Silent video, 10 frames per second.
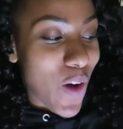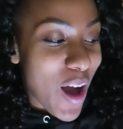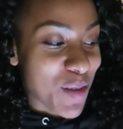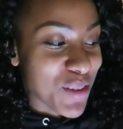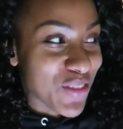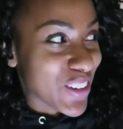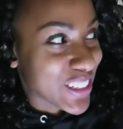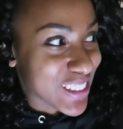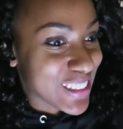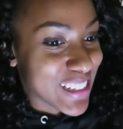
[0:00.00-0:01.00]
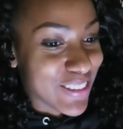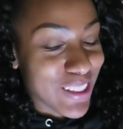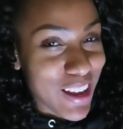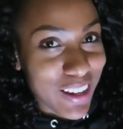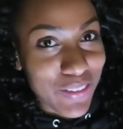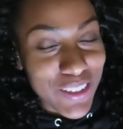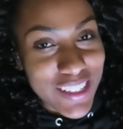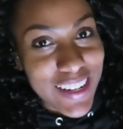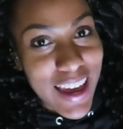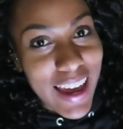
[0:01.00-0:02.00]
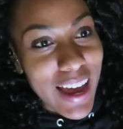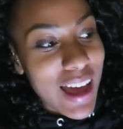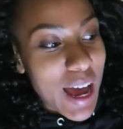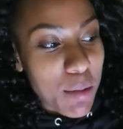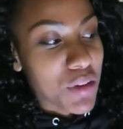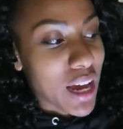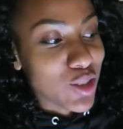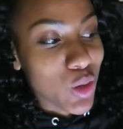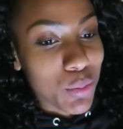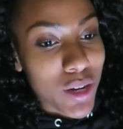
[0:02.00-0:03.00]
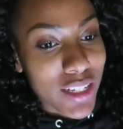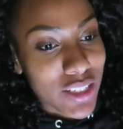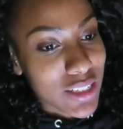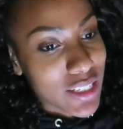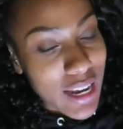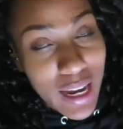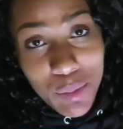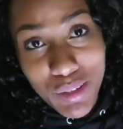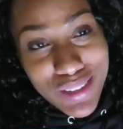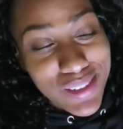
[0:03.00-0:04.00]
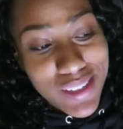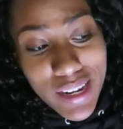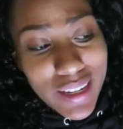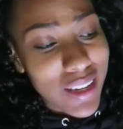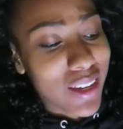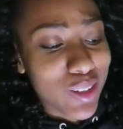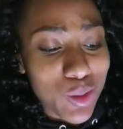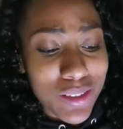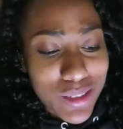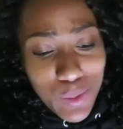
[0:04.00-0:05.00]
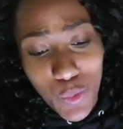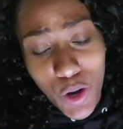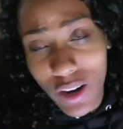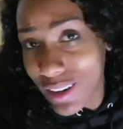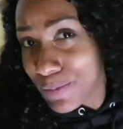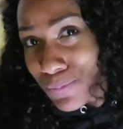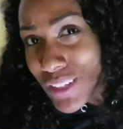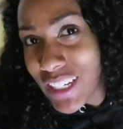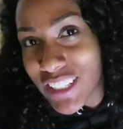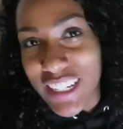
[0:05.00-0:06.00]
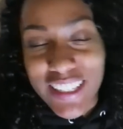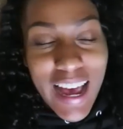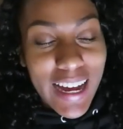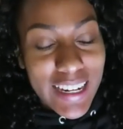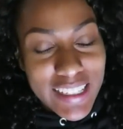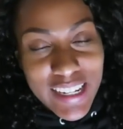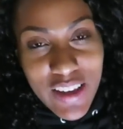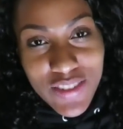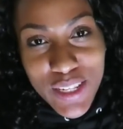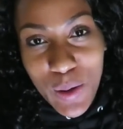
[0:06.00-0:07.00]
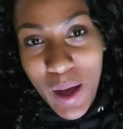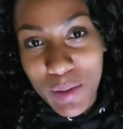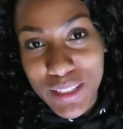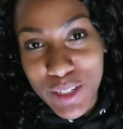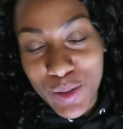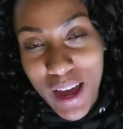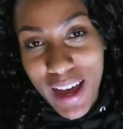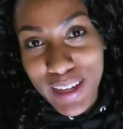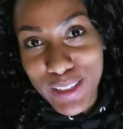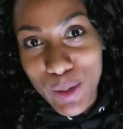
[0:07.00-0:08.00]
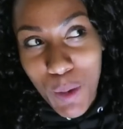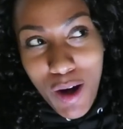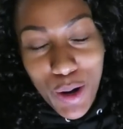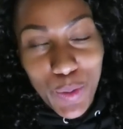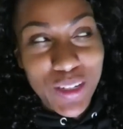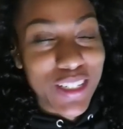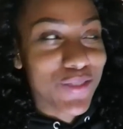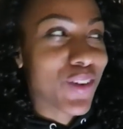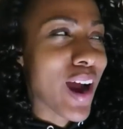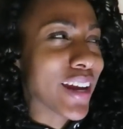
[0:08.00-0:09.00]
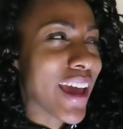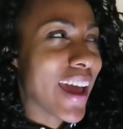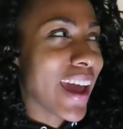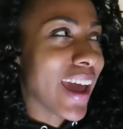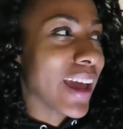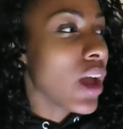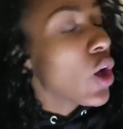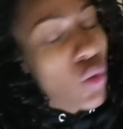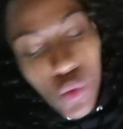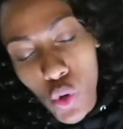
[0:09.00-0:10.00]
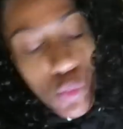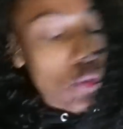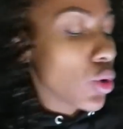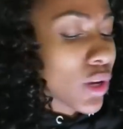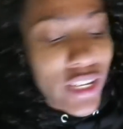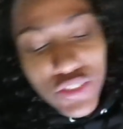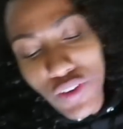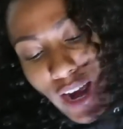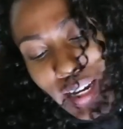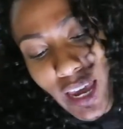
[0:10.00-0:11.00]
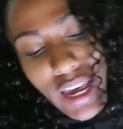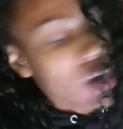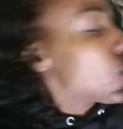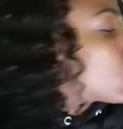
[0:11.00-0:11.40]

I'm officially done vlogging for today. I'm not doing much tonight but studying, doing some work, just that kind of stuff. So I will see you guys tomorrow, which is Friday. Woo woo, it's Friday.